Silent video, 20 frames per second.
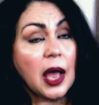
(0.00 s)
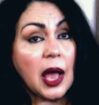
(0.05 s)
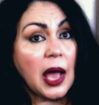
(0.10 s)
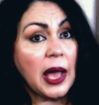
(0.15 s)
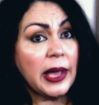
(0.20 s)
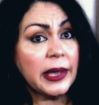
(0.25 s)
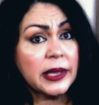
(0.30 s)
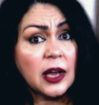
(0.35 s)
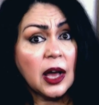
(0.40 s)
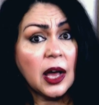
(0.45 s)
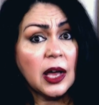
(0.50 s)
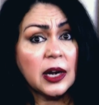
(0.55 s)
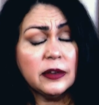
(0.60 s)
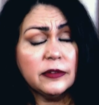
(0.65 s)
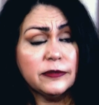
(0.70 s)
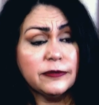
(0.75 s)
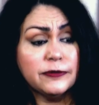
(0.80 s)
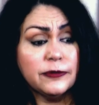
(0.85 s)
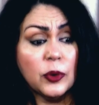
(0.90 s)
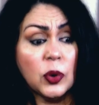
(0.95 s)
I got
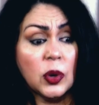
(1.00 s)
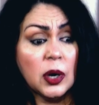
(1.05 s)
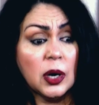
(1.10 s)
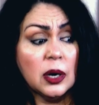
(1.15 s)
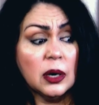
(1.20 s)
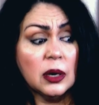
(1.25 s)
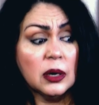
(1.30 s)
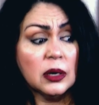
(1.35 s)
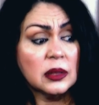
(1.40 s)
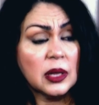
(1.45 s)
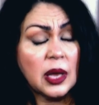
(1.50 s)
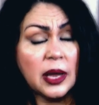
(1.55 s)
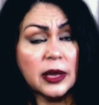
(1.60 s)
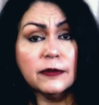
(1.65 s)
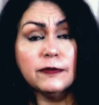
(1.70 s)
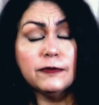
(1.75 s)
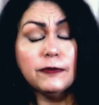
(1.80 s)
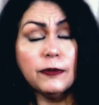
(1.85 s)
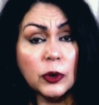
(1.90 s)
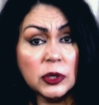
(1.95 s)
it for like
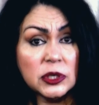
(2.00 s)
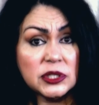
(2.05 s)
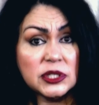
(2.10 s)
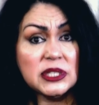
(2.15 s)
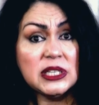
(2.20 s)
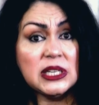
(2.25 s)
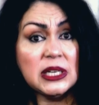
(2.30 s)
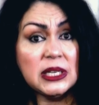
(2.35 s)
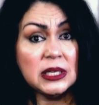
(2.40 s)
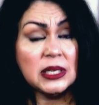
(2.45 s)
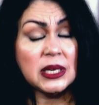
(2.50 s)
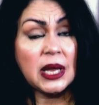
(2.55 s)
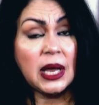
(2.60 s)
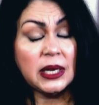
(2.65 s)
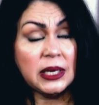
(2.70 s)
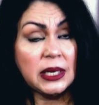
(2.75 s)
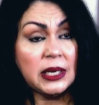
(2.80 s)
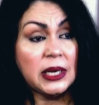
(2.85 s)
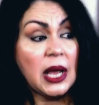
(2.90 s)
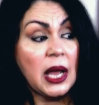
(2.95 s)

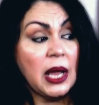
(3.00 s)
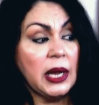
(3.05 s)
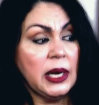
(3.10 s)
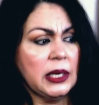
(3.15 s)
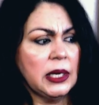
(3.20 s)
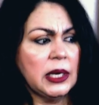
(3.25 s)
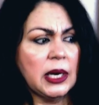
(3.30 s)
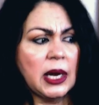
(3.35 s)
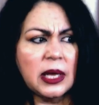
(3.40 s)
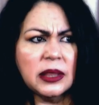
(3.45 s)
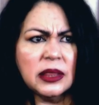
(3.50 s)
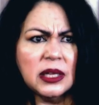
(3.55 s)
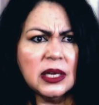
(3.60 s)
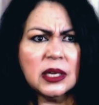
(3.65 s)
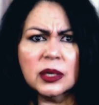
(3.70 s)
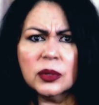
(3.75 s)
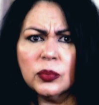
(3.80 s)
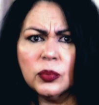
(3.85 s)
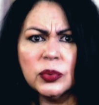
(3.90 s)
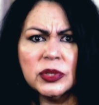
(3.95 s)
$14.99, and I
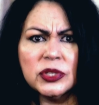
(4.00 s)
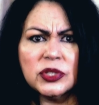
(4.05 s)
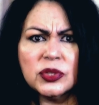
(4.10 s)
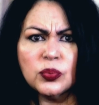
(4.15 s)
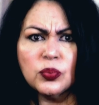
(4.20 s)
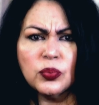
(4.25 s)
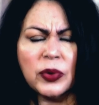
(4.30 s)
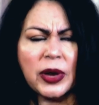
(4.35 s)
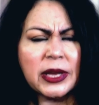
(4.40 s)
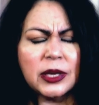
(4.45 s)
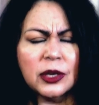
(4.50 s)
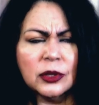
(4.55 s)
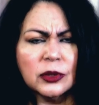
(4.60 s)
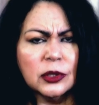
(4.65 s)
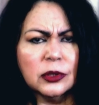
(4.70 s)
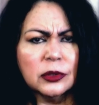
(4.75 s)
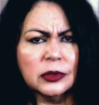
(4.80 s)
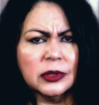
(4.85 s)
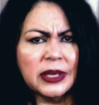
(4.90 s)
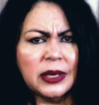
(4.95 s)
think it was
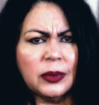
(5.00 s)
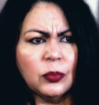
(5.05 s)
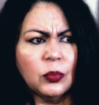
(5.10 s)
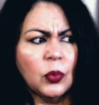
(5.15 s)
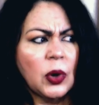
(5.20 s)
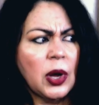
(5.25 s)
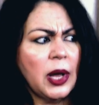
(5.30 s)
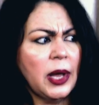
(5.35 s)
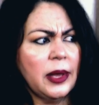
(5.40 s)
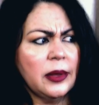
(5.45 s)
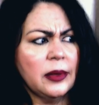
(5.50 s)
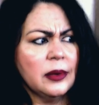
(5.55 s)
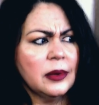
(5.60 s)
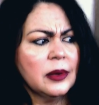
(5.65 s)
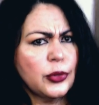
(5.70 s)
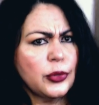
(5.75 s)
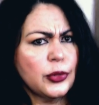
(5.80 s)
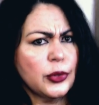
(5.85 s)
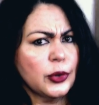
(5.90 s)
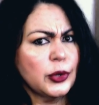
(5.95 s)
regularly, what,
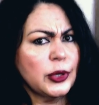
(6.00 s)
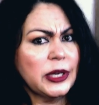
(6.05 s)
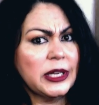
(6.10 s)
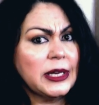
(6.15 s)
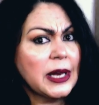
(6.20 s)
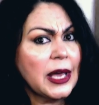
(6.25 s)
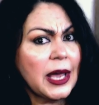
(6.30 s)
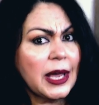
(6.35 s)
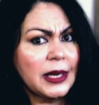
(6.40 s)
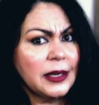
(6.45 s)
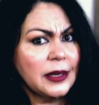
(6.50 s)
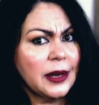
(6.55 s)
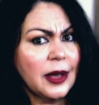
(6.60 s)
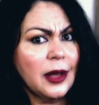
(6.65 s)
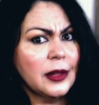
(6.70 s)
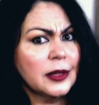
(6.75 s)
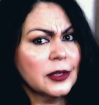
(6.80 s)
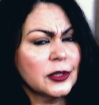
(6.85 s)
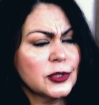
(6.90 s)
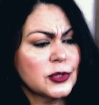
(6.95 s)

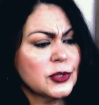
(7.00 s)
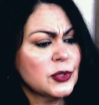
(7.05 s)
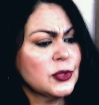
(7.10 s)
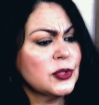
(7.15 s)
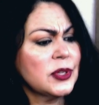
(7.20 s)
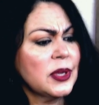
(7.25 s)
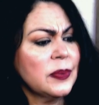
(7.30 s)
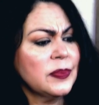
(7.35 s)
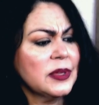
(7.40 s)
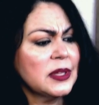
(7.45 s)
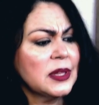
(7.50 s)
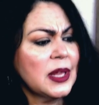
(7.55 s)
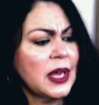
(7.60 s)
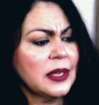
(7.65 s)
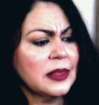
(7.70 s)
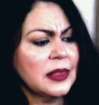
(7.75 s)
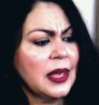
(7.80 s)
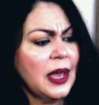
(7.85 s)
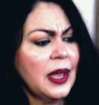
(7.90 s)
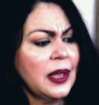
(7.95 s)
$39 or something
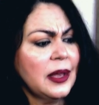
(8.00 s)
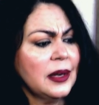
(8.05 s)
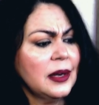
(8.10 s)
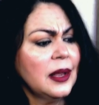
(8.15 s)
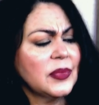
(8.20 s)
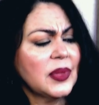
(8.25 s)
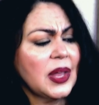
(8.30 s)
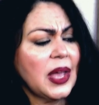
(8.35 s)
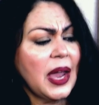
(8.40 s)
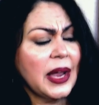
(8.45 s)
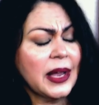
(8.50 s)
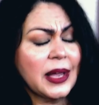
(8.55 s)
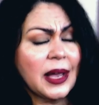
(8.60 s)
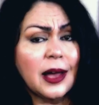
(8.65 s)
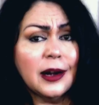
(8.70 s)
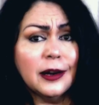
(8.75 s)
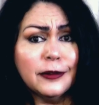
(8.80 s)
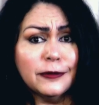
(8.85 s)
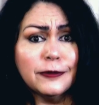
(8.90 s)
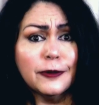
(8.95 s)
like that? I
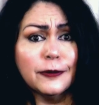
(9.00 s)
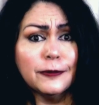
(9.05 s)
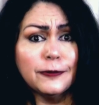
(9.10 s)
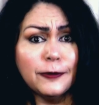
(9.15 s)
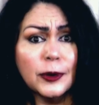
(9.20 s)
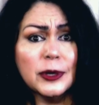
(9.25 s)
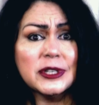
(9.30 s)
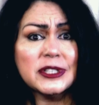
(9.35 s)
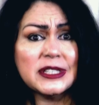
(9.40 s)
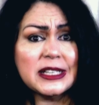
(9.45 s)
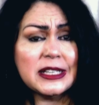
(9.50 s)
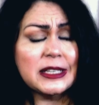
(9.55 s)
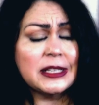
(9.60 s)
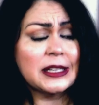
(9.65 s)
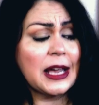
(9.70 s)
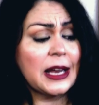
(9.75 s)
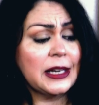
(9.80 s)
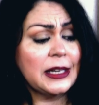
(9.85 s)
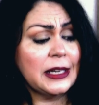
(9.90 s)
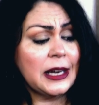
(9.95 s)
got it for
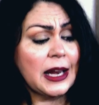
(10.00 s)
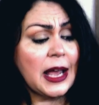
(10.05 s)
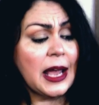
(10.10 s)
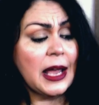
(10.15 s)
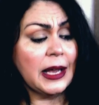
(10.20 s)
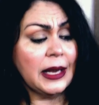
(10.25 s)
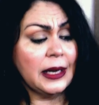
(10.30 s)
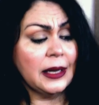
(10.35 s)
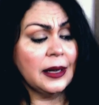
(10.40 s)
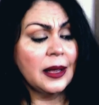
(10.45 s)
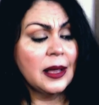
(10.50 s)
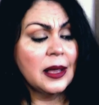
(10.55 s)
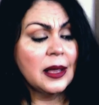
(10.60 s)
$14.99.